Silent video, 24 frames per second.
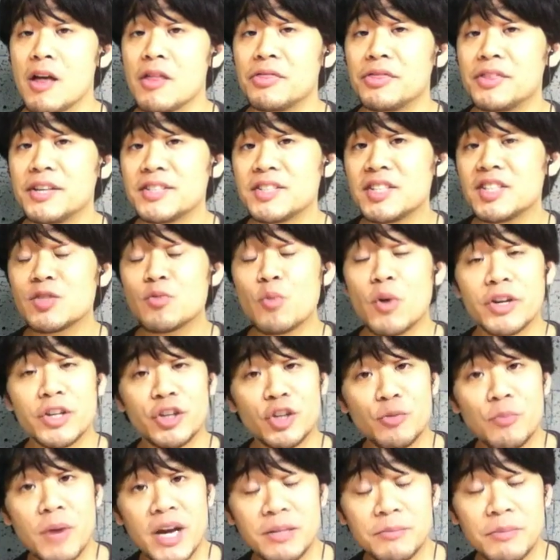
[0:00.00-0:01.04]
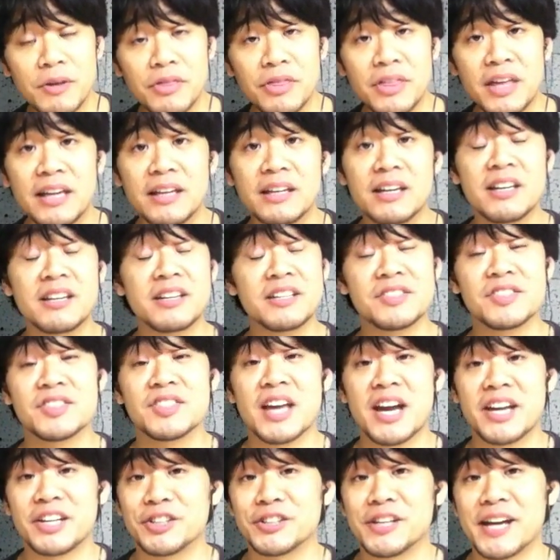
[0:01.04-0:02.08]
This is what you might be thinking
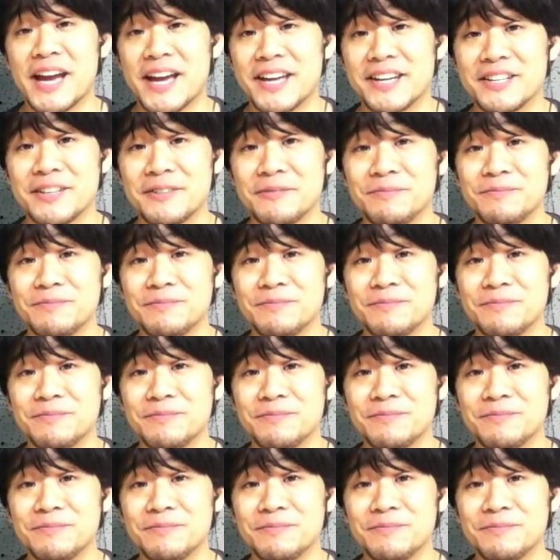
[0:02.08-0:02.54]
inside your head.